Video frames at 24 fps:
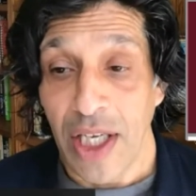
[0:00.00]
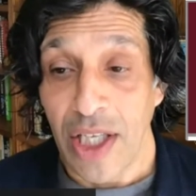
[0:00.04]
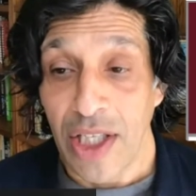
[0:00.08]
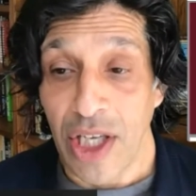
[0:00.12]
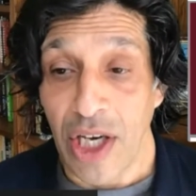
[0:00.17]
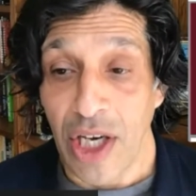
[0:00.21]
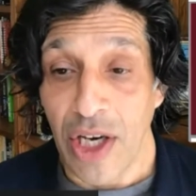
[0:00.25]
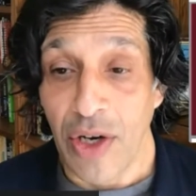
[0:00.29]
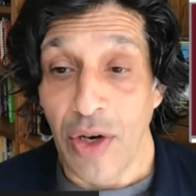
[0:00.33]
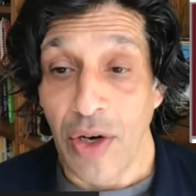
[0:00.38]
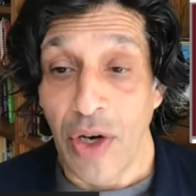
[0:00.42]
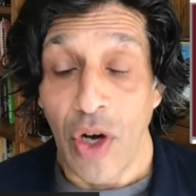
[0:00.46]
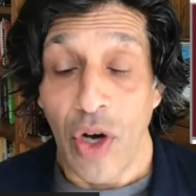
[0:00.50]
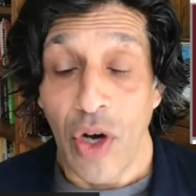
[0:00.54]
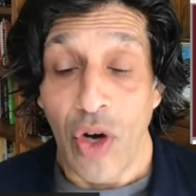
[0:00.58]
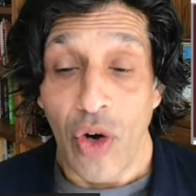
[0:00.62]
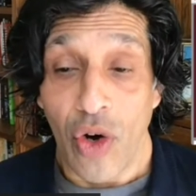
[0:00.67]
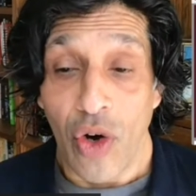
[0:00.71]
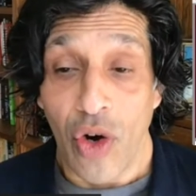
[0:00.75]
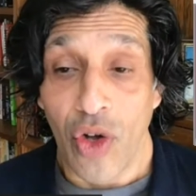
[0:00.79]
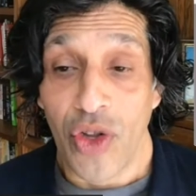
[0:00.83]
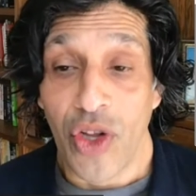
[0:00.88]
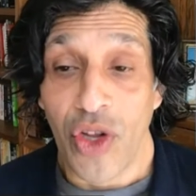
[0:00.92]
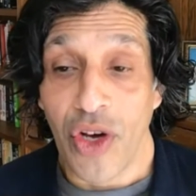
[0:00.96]
So
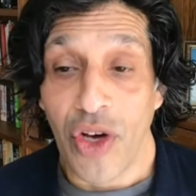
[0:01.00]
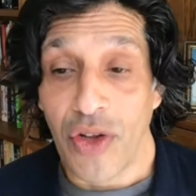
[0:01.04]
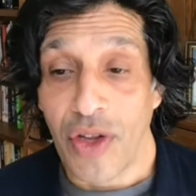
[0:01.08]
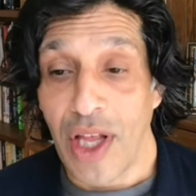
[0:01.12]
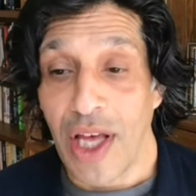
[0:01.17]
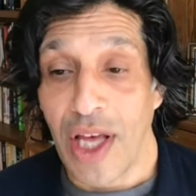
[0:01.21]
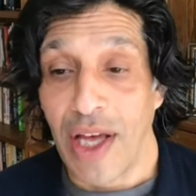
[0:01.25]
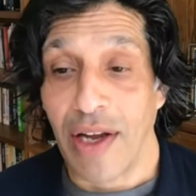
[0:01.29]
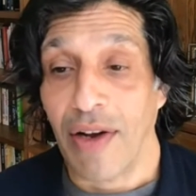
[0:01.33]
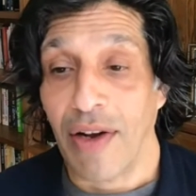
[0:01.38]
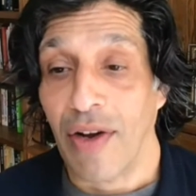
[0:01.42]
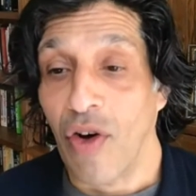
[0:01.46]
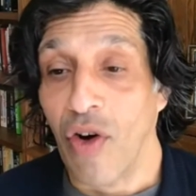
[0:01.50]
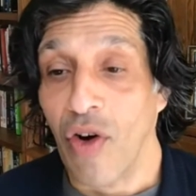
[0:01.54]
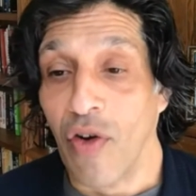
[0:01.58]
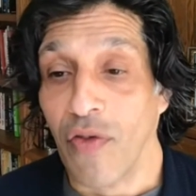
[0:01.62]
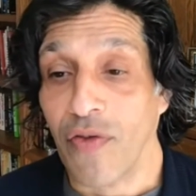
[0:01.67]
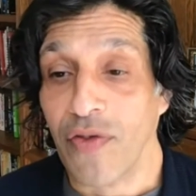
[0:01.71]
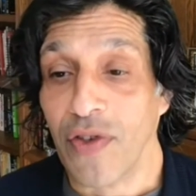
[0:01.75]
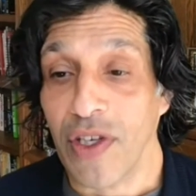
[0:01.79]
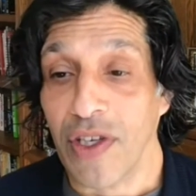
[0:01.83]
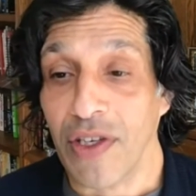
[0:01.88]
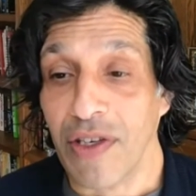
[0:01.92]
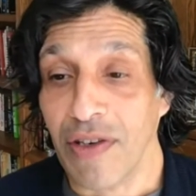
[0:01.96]
although they're
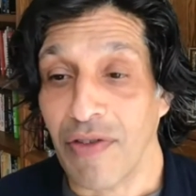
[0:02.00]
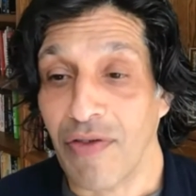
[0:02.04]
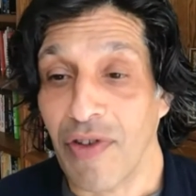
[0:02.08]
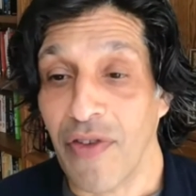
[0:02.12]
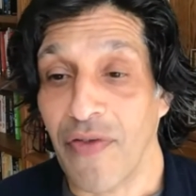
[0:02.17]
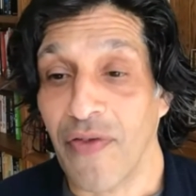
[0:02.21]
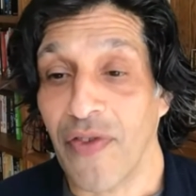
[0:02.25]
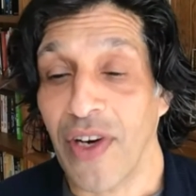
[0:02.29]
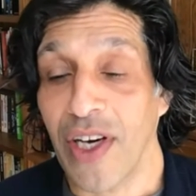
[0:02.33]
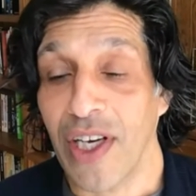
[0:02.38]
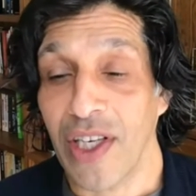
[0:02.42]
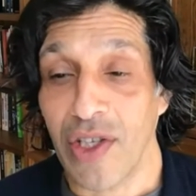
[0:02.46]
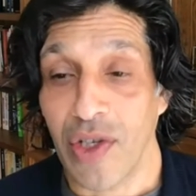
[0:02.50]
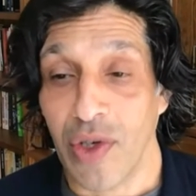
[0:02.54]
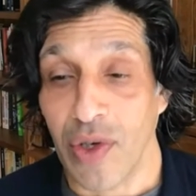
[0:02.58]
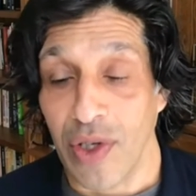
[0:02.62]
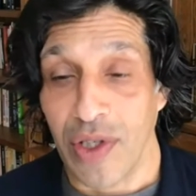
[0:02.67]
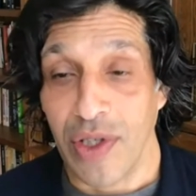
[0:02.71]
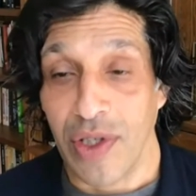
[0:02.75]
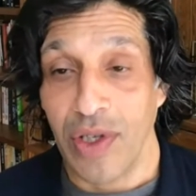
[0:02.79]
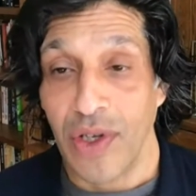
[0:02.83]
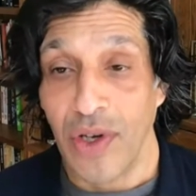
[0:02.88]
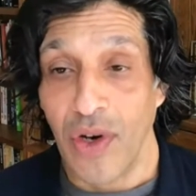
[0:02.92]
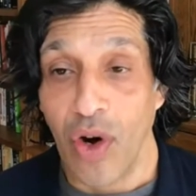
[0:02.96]
often referred to
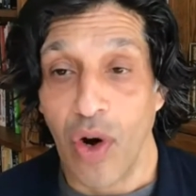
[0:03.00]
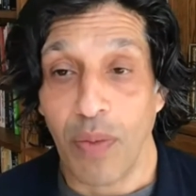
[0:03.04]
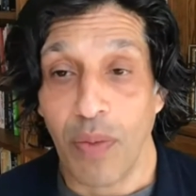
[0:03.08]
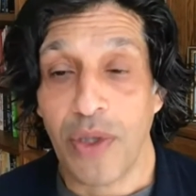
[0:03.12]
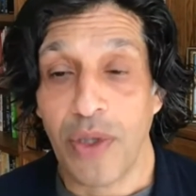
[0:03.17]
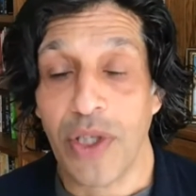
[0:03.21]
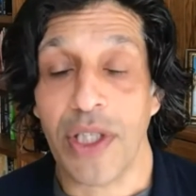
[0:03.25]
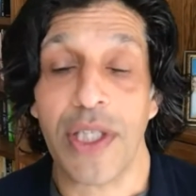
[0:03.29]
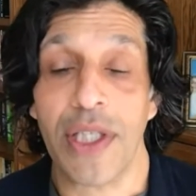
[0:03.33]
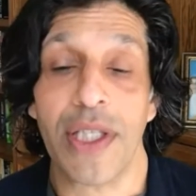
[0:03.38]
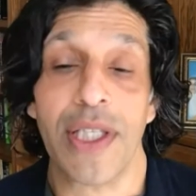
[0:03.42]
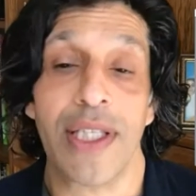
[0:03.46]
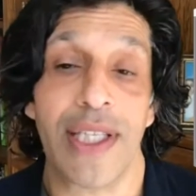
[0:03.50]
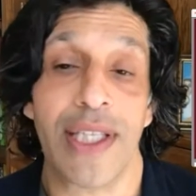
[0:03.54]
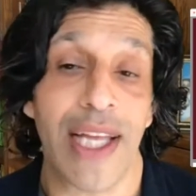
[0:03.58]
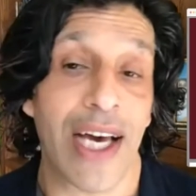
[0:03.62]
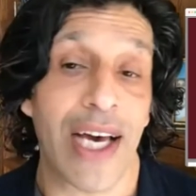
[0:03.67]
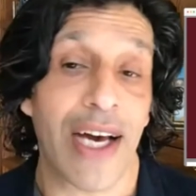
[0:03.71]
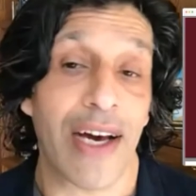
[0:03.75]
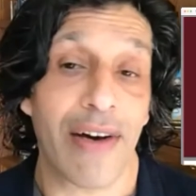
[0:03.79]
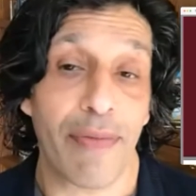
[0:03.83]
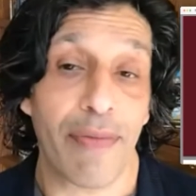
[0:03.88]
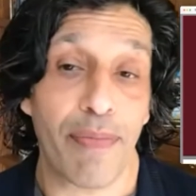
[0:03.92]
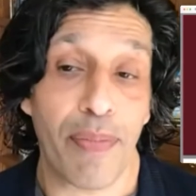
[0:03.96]
as options,
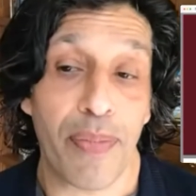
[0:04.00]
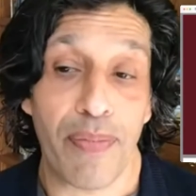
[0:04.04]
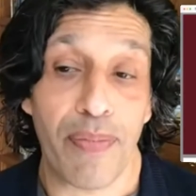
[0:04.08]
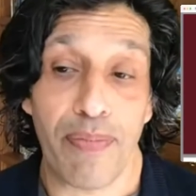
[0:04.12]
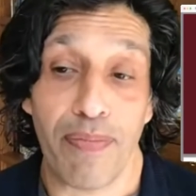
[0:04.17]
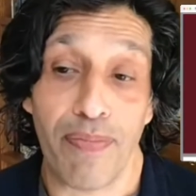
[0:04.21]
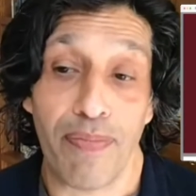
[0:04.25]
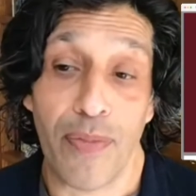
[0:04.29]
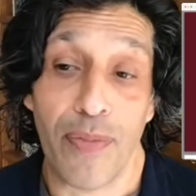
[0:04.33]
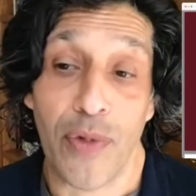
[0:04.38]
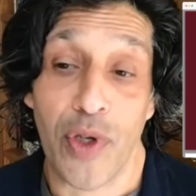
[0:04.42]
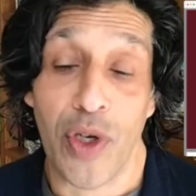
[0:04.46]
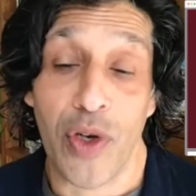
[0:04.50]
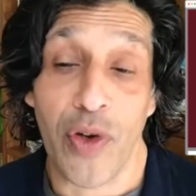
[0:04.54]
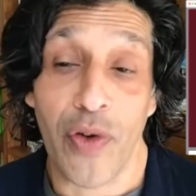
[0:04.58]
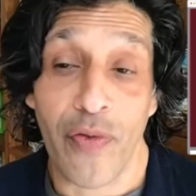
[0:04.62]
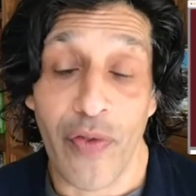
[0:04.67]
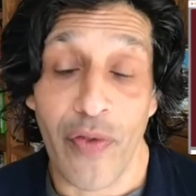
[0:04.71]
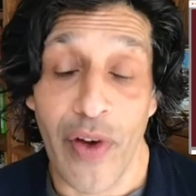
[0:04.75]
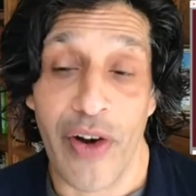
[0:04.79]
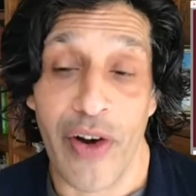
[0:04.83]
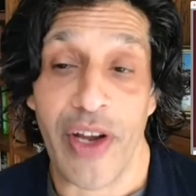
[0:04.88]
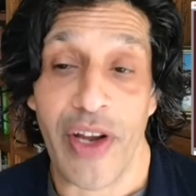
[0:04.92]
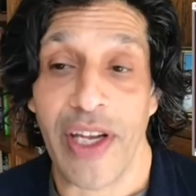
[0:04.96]
they are
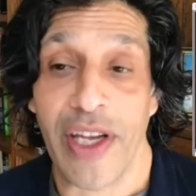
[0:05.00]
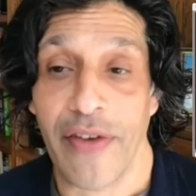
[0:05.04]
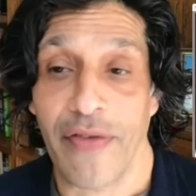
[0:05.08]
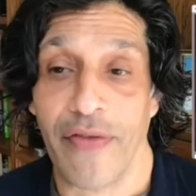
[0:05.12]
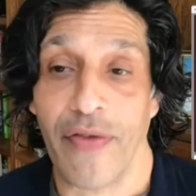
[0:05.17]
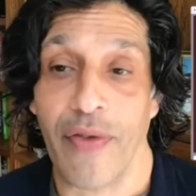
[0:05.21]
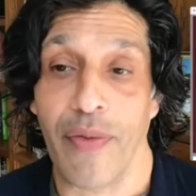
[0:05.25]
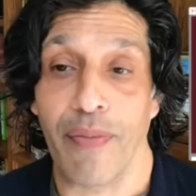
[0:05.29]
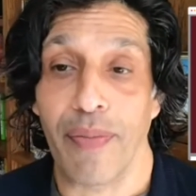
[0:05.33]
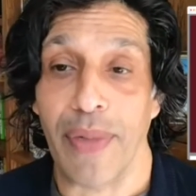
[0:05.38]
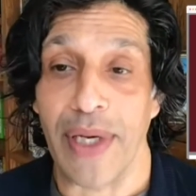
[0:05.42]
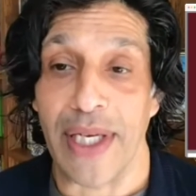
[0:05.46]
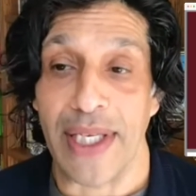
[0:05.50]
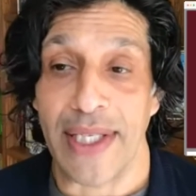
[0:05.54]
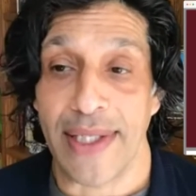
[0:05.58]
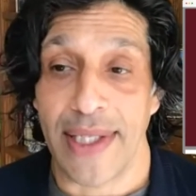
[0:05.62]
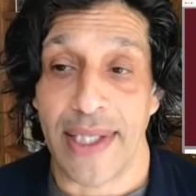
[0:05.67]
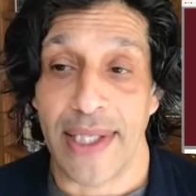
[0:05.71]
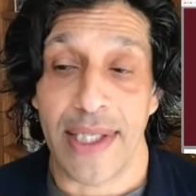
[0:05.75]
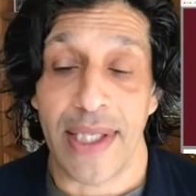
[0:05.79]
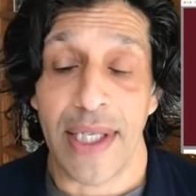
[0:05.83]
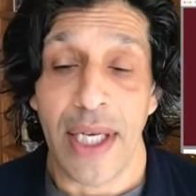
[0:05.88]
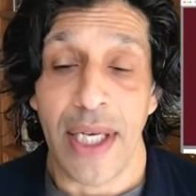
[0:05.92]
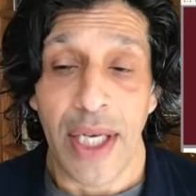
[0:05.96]
two very different
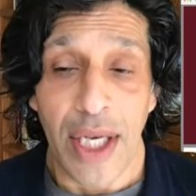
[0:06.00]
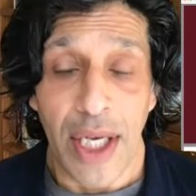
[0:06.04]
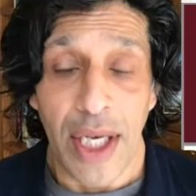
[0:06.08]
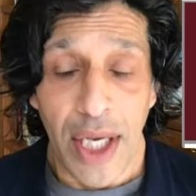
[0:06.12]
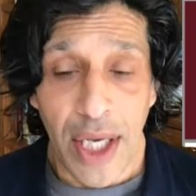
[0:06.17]
beasts,